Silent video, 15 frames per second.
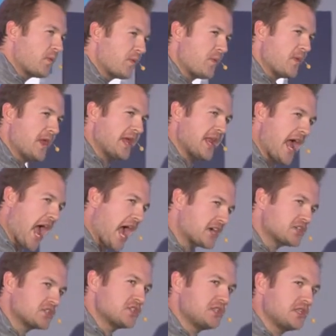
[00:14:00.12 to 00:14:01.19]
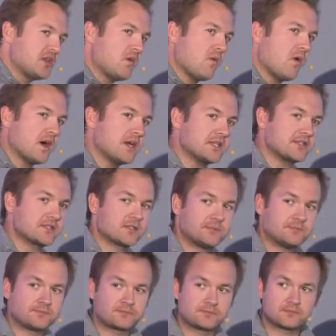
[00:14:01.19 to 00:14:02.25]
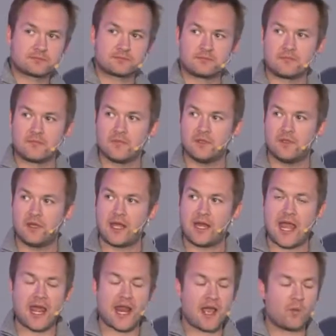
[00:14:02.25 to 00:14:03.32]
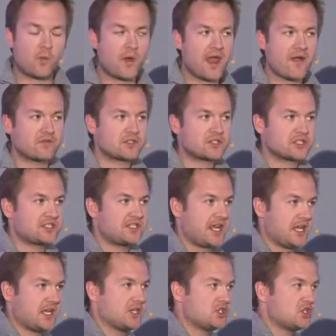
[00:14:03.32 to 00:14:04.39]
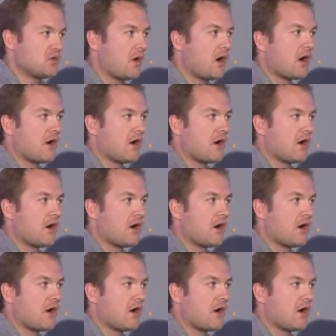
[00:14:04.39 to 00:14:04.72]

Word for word: it actually was. And at whatever stage you are